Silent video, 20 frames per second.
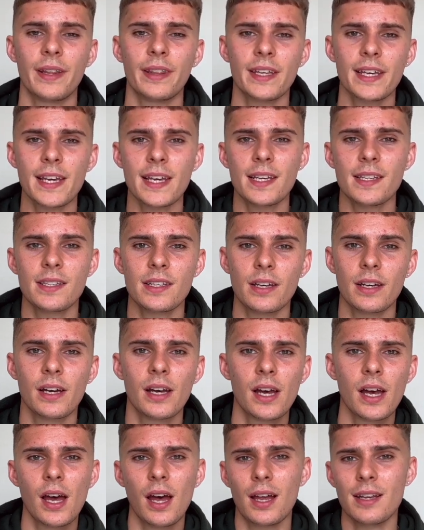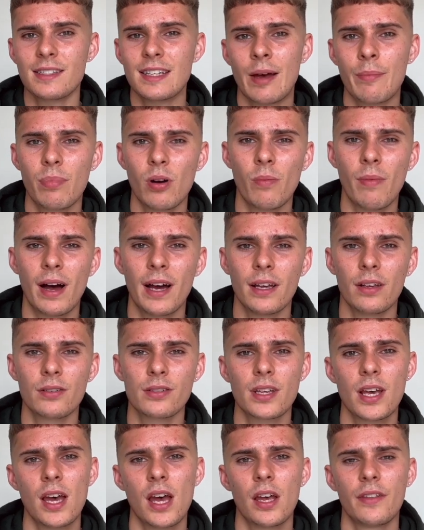the easier and tempo miles,